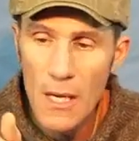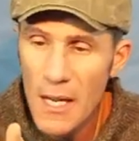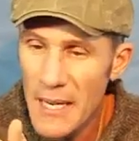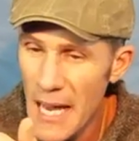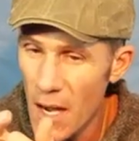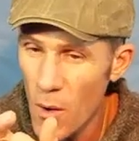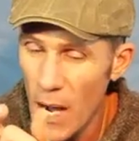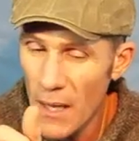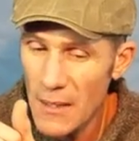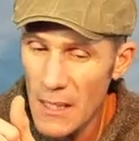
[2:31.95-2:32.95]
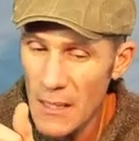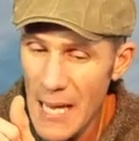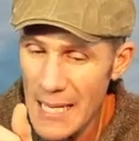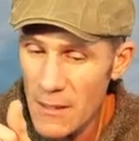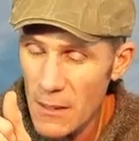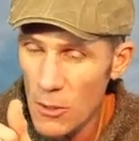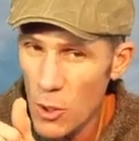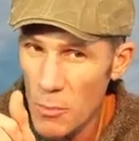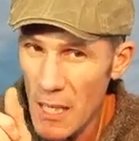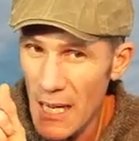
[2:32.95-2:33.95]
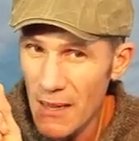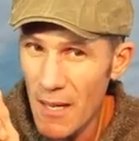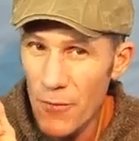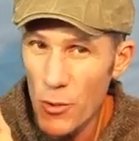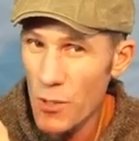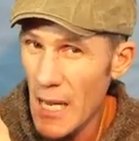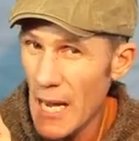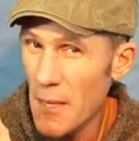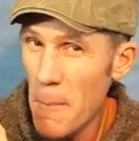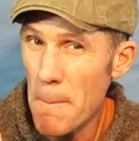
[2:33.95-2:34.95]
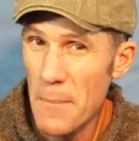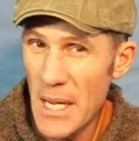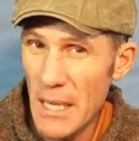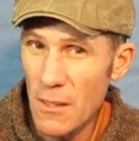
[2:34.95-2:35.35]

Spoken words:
Now on the elastic loops, I left those kind of big.